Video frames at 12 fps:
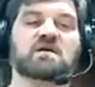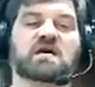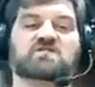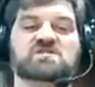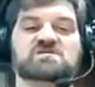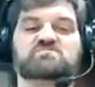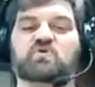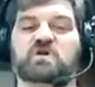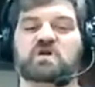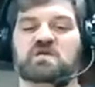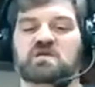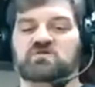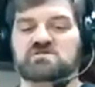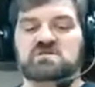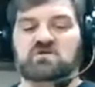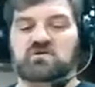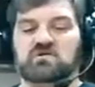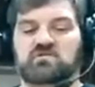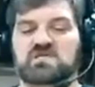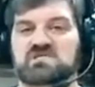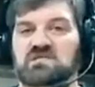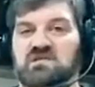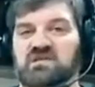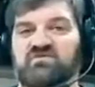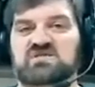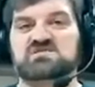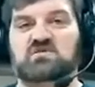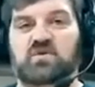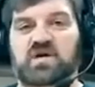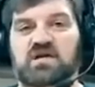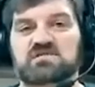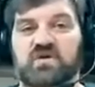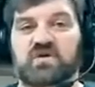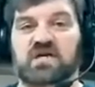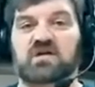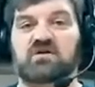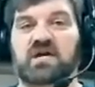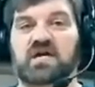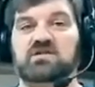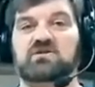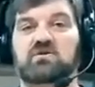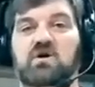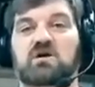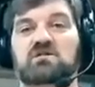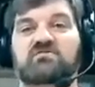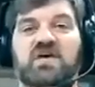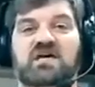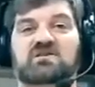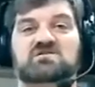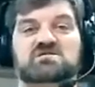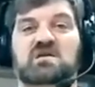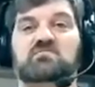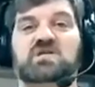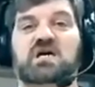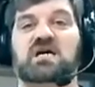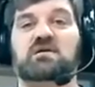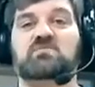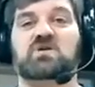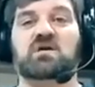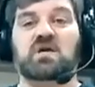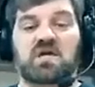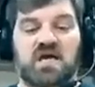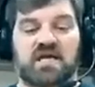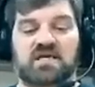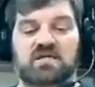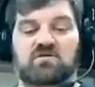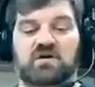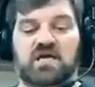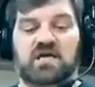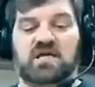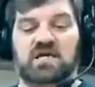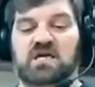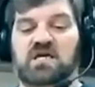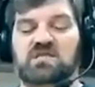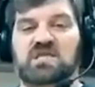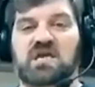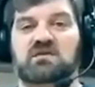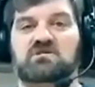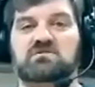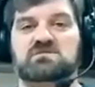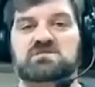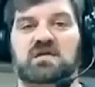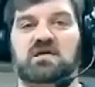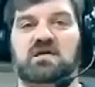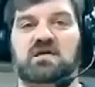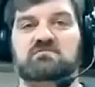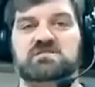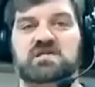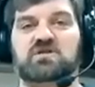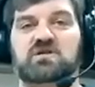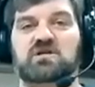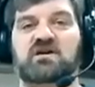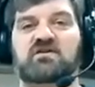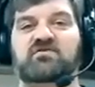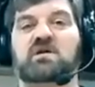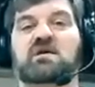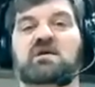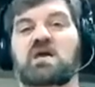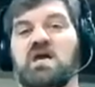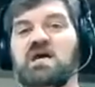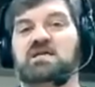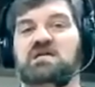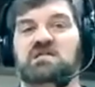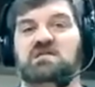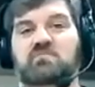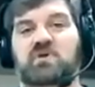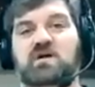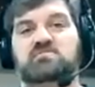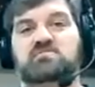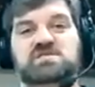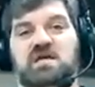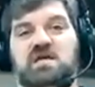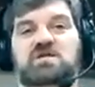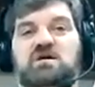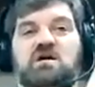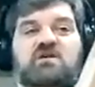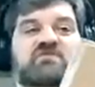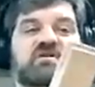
At this point, there's no real reason to leave this square, so I could go ahead and do all of that at the same time. I can go ahead and cut that section off and cut the bottom section off.